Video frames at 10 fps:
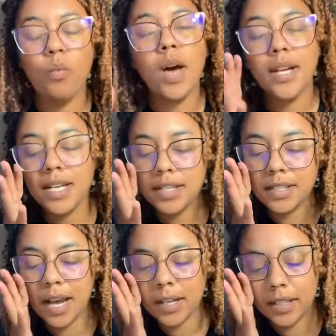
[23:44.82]
what
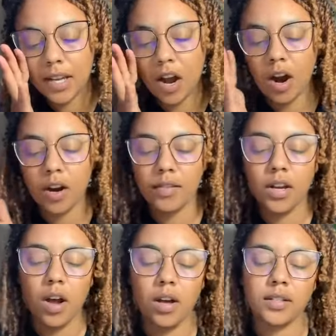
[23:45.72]
exactly are
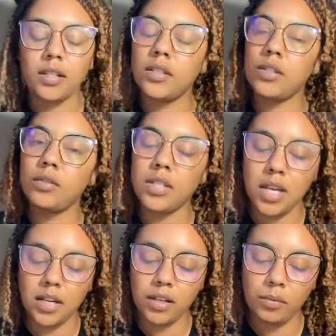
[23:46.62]
the costs
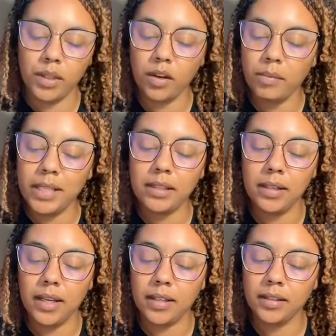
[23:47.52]
associated with
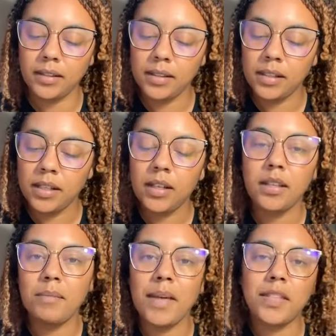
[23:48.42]
obesity?
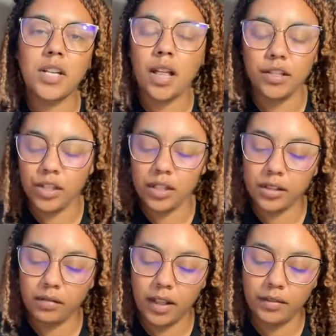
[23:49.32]
The methodology
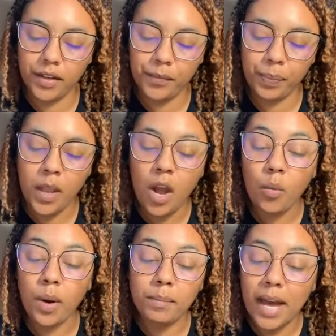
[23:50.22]
is irrelevant.
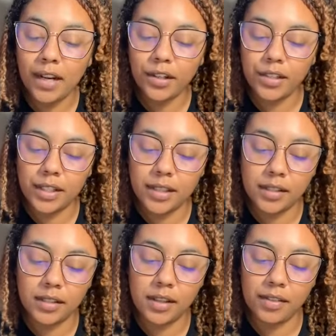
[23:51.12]
What matters
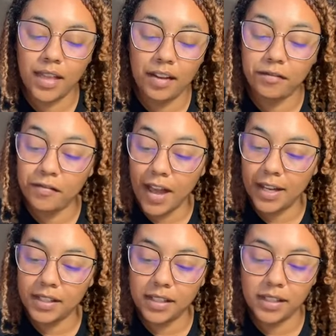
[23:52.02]
is that
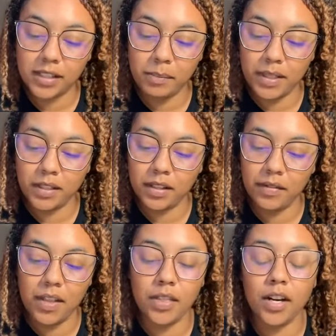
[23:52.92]
fat is
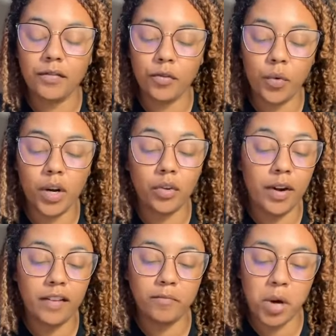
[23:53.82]
expensive and therefore a
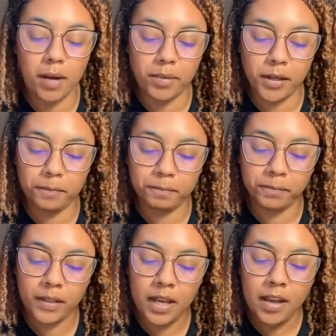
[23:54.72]
grave
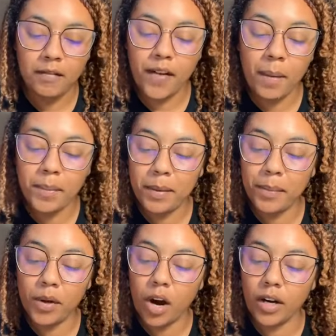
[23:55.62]
problem. Fat
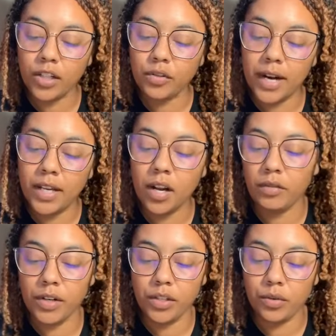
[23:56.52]
people are a drain
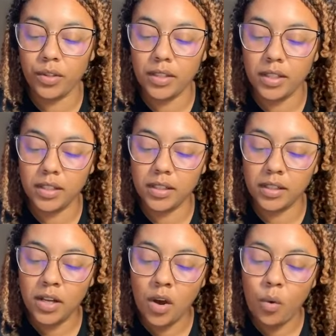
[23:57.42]
on
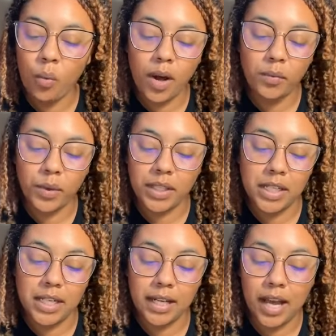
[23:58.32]
resources, what with
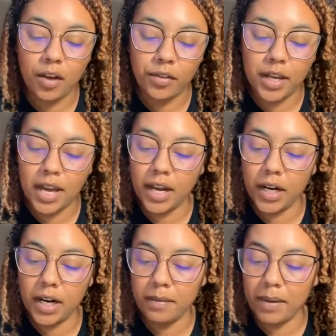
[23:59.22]
needing health
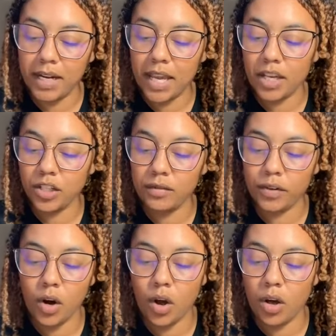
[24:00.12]
care and medication
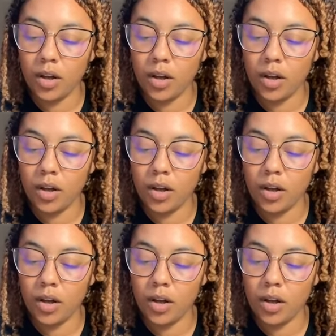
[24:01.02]
for their